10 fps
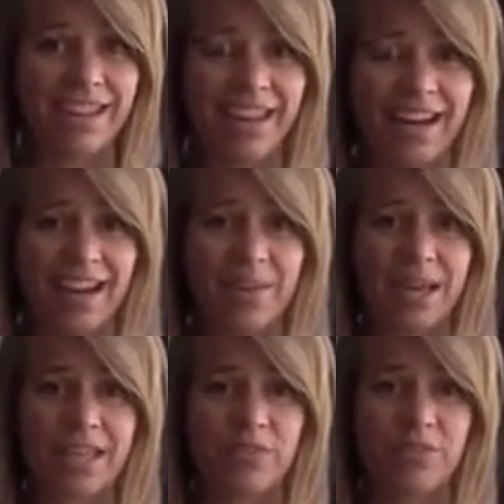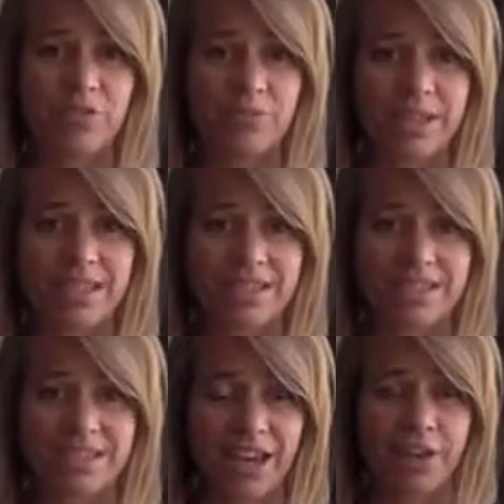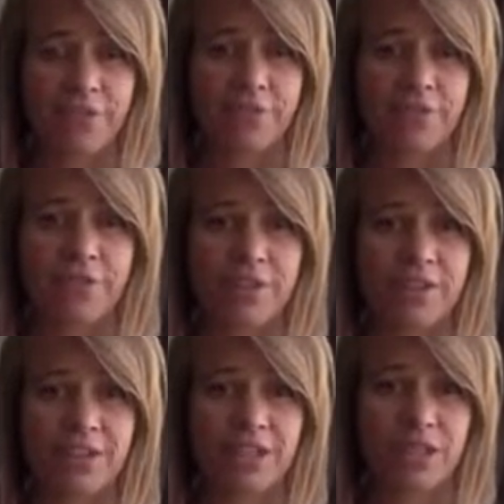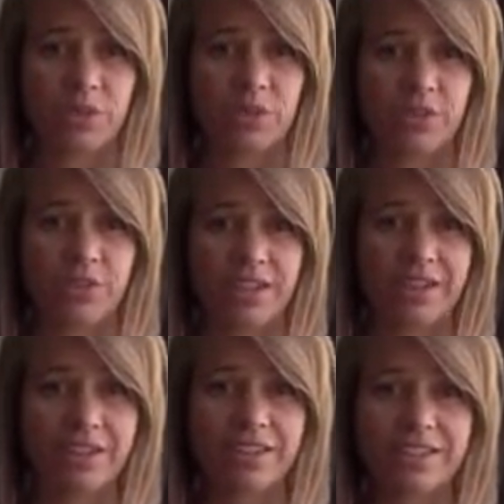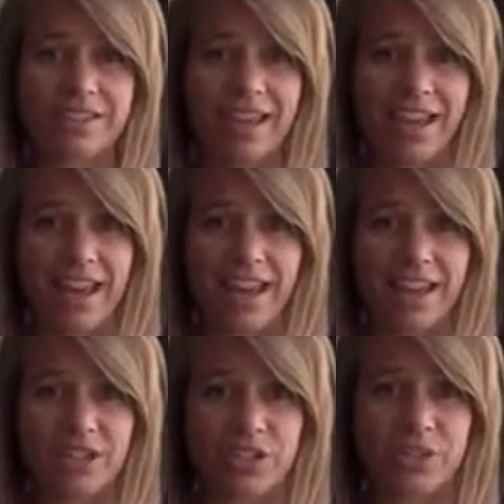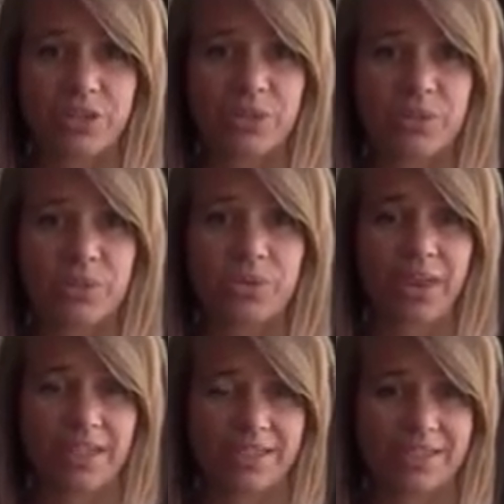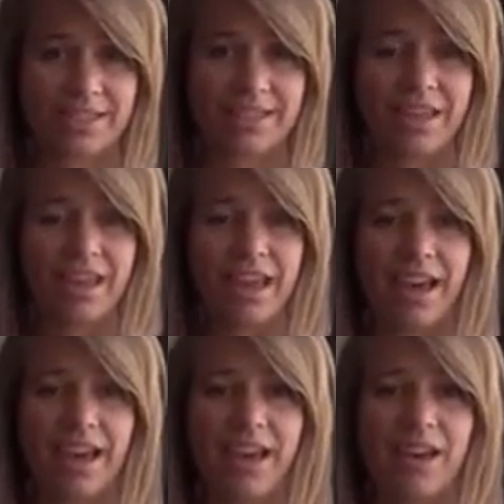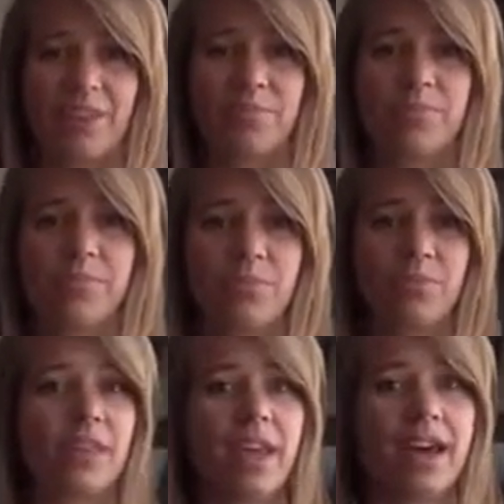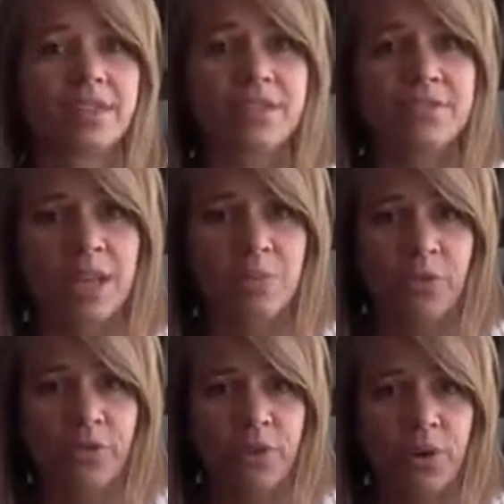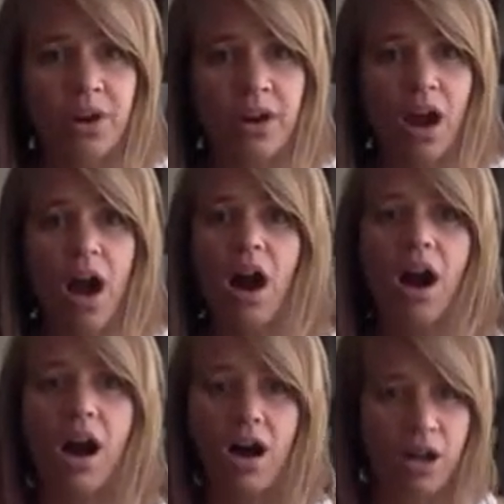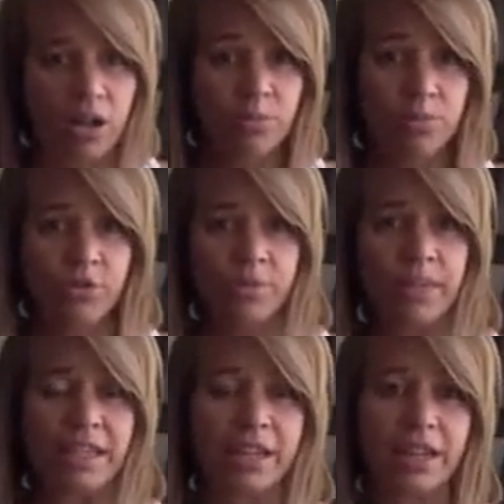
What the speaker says: and the movements of your fingers and your wrists. As I've said before, all movement